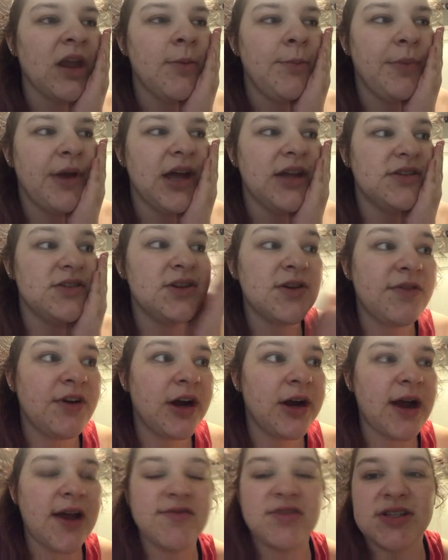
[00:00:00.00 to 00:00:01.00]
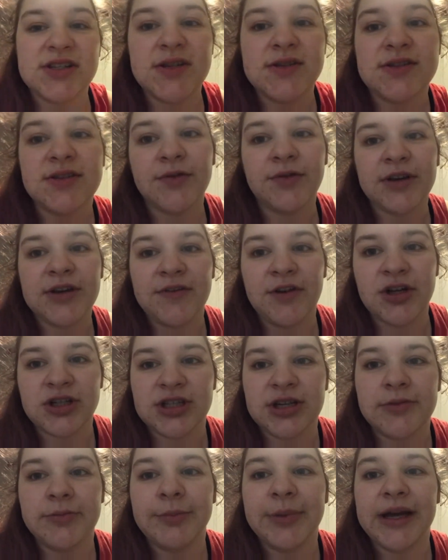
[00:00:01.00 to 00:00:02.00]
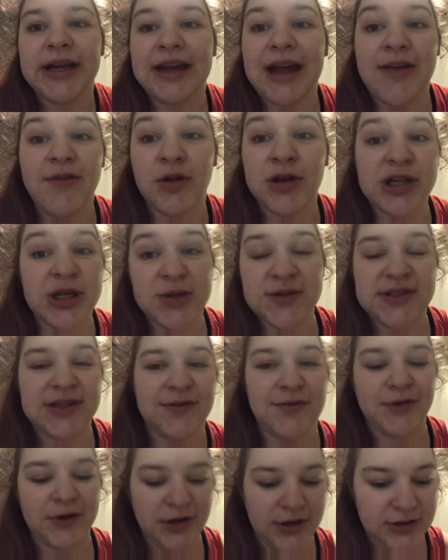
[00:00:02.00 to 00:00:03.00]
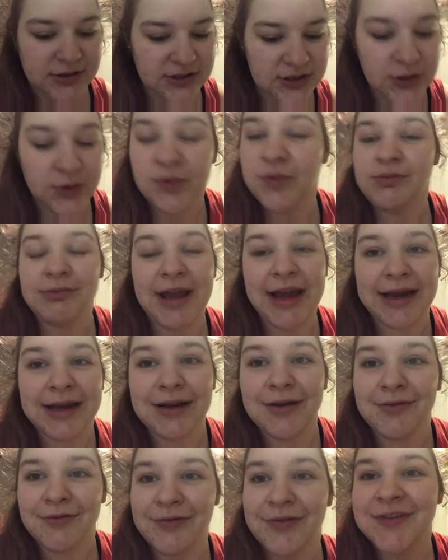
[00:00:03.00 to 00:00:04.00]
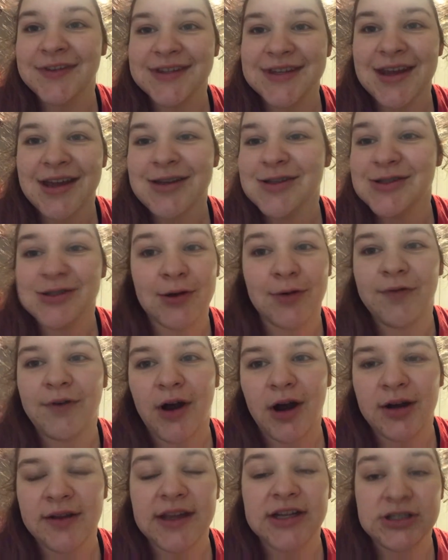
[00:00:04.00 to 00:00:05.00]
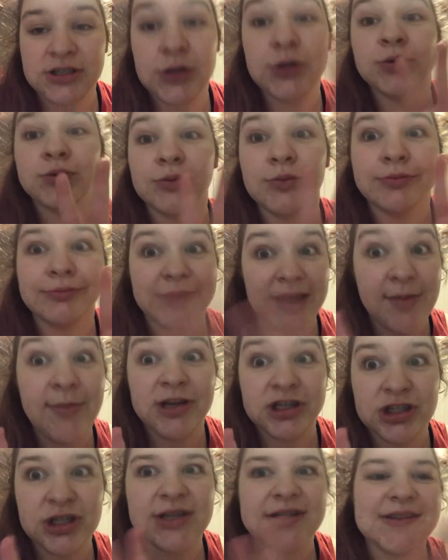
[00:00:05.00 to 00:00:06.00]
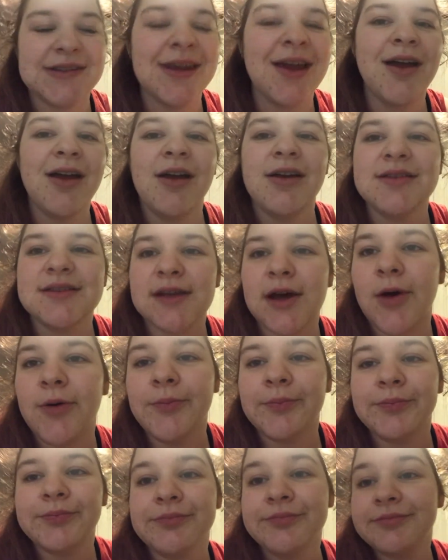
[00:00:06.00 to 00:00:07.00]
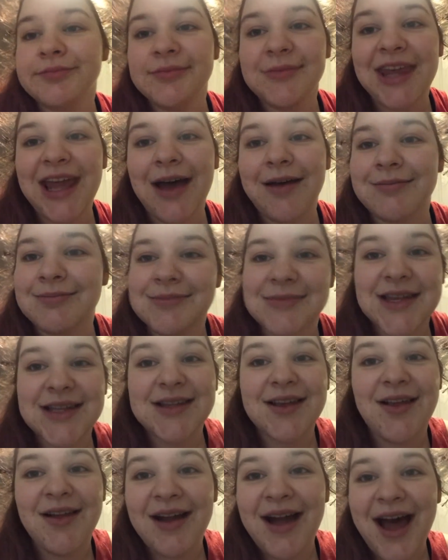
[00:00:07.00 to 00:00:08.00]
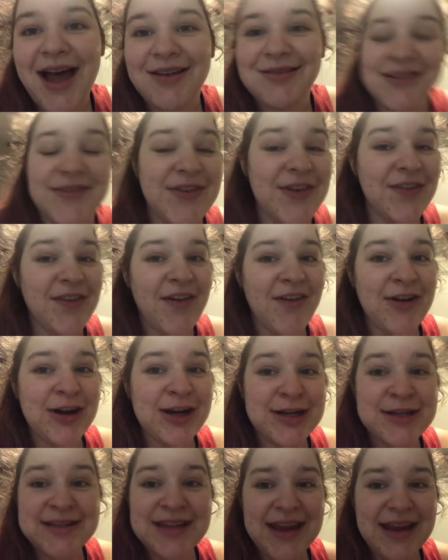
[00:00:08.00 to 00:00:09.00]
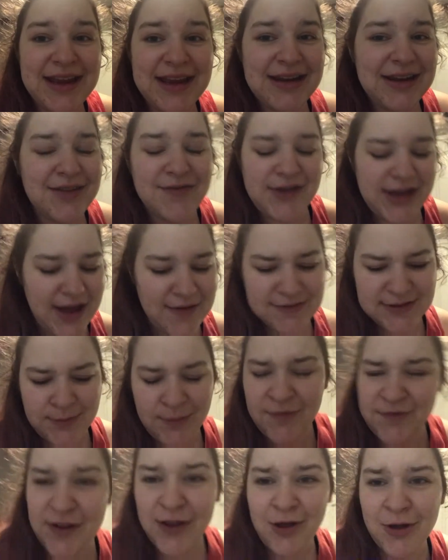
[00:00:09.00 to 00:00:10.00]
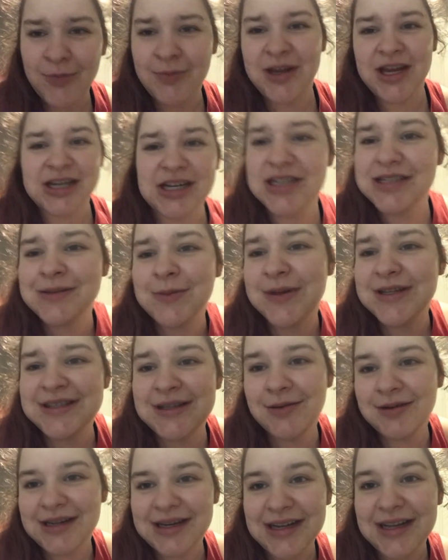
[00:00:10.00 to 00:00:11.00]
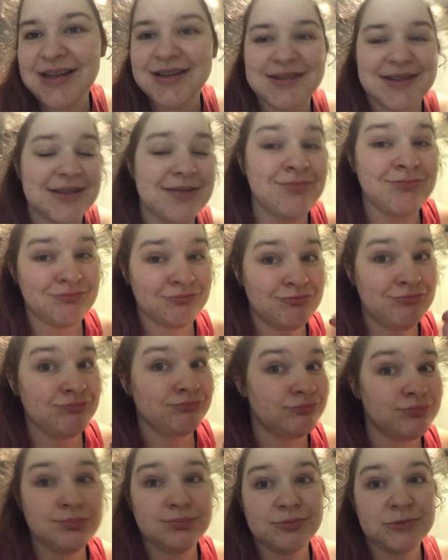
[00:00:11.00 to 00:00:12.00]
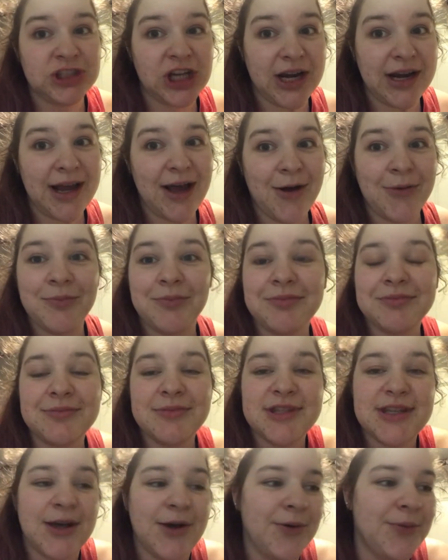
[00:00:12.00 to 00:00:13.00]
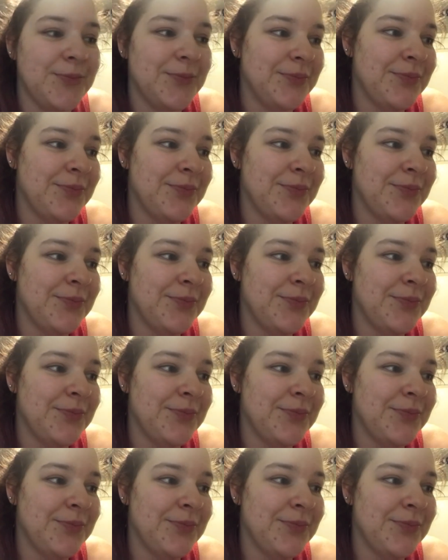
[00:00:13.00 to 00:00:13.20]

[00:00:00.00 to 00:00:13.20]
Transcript: But so far I've just used the free version, but I've only used it for 2 negatives so far, like 2 images. So yeah, that's all I got. If you've ever taken, if you have some film and you just want to see what it is, check it out. So